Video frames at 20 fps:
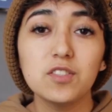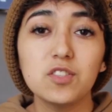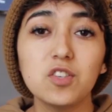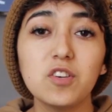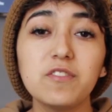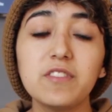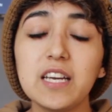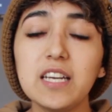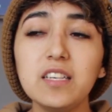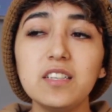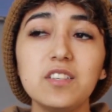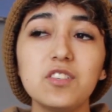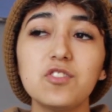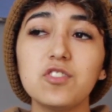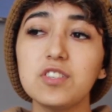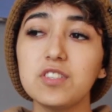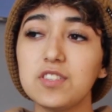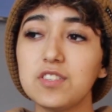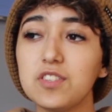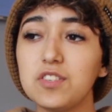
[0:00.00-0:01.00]
So if that
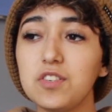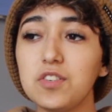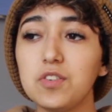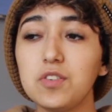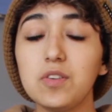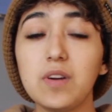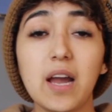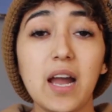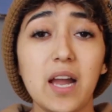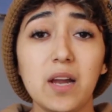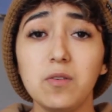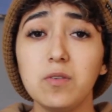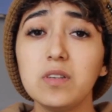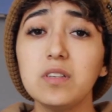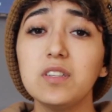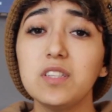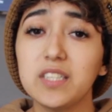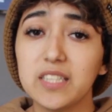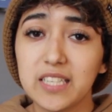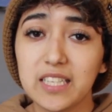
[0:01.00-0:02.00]
interests you, I would
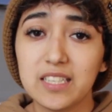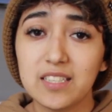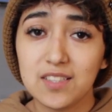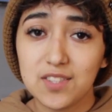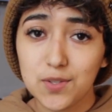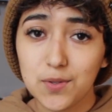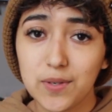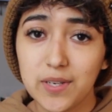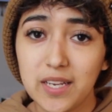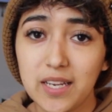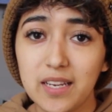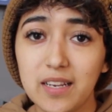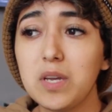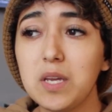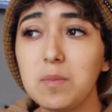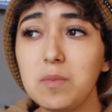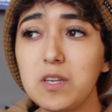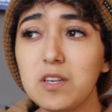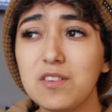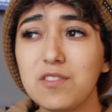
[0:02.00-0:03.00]
look into it.
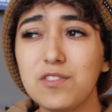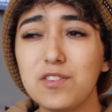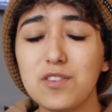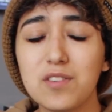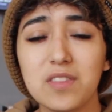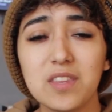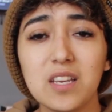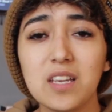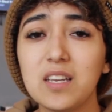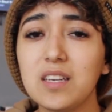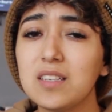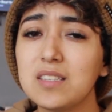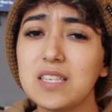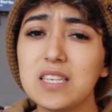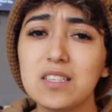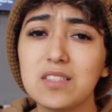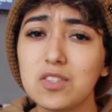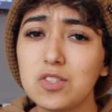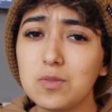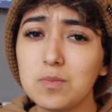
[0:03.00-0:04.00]
Maybe if you're thinking it
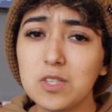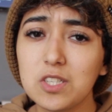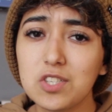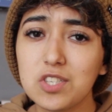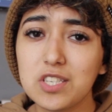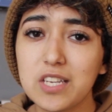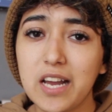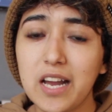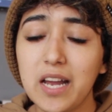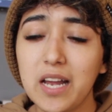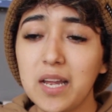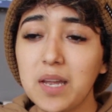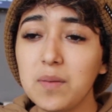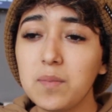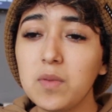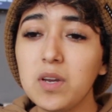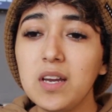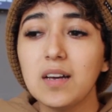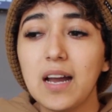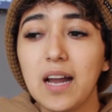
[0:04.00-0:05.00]
takes too much
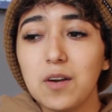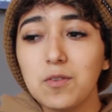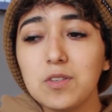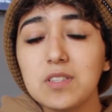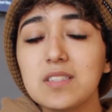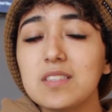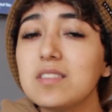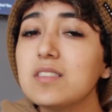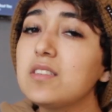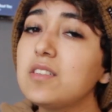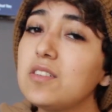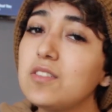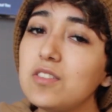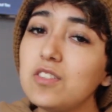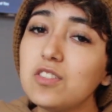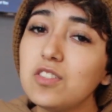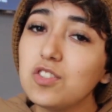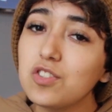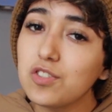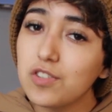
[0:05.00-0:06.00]
time, I would
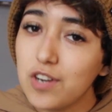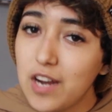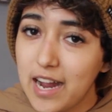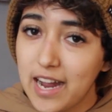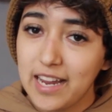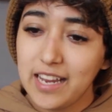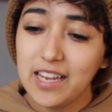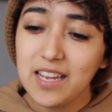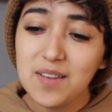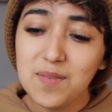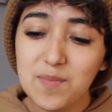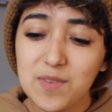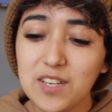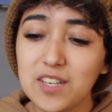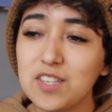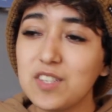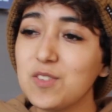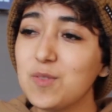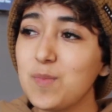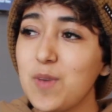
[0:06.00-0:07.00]
still try it
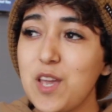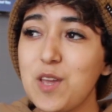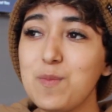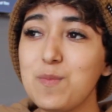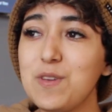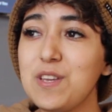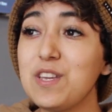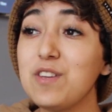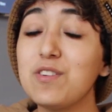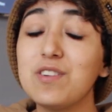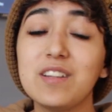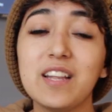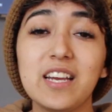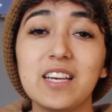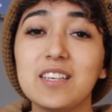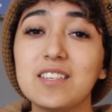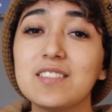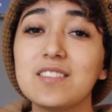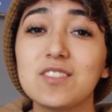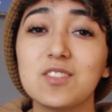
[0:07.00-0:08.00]
because maybe you'd
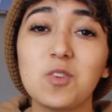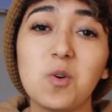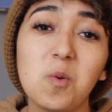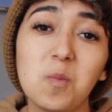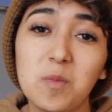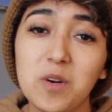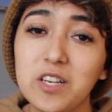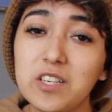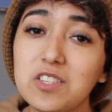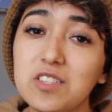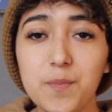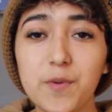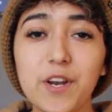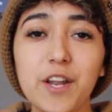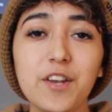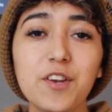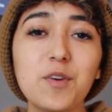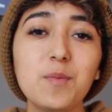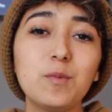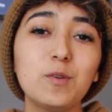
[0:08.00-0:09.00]
like it so much. But
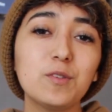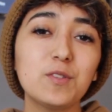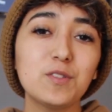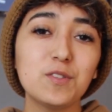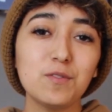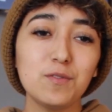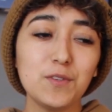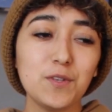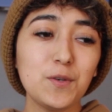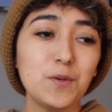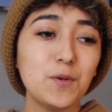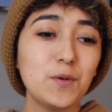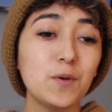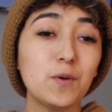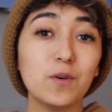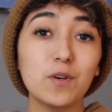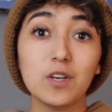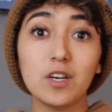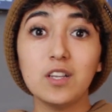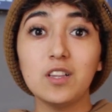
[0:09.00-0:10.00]
I know most of you,
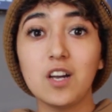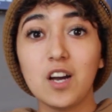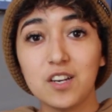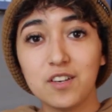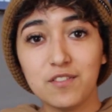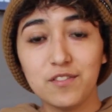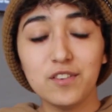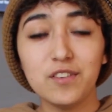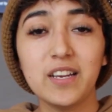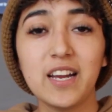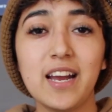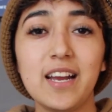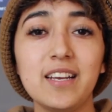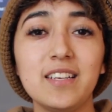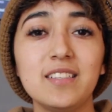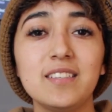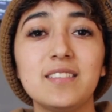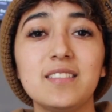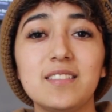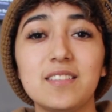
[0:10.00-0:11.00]
or a lot of you
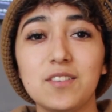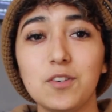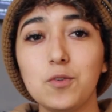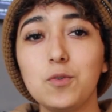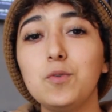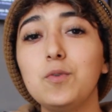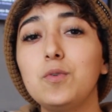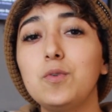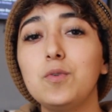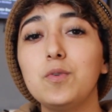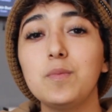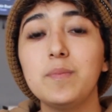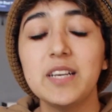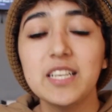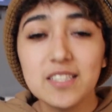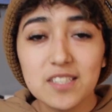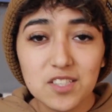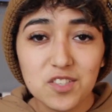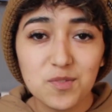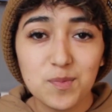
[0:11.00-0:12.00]
guys who
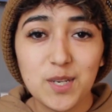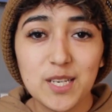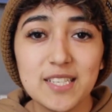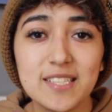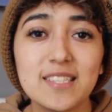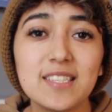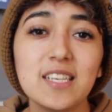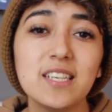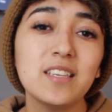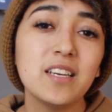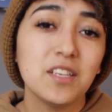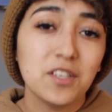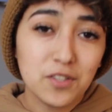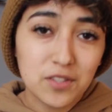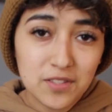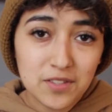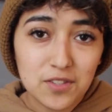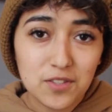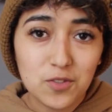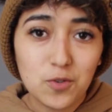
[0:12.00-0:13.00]
message me, say that you're
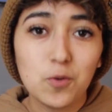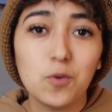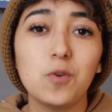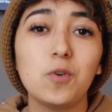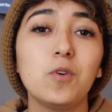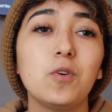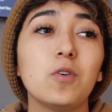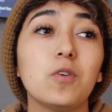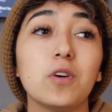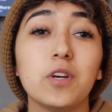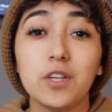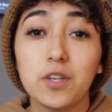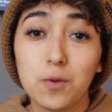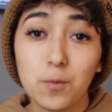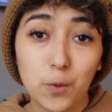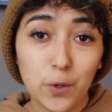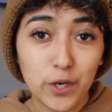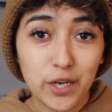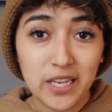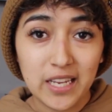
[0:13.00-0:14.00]
in school or you're
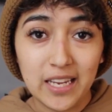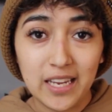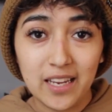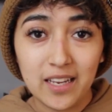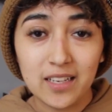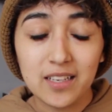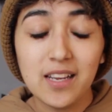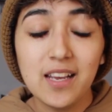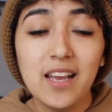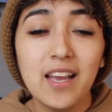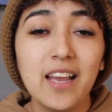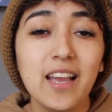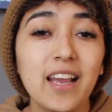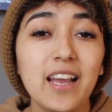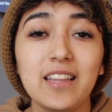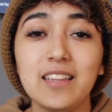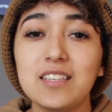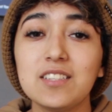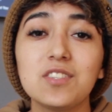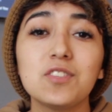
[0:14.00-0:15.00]
working,
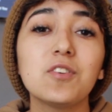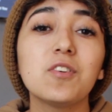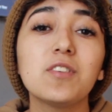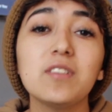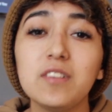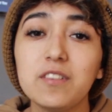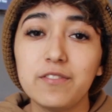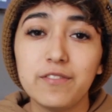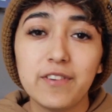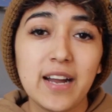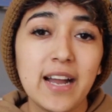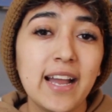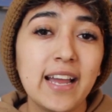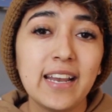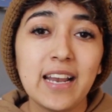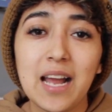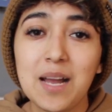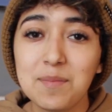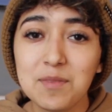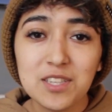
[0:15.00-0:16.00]
and that's totally
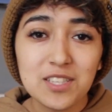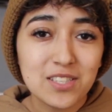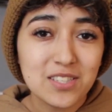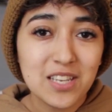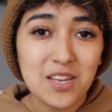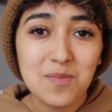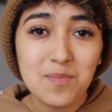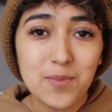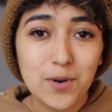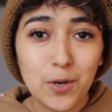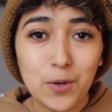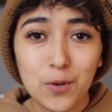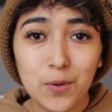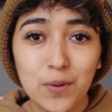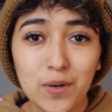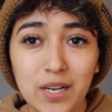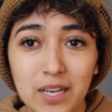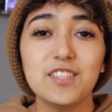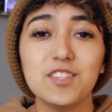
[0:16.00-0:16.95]
fine. I'm in the same boat.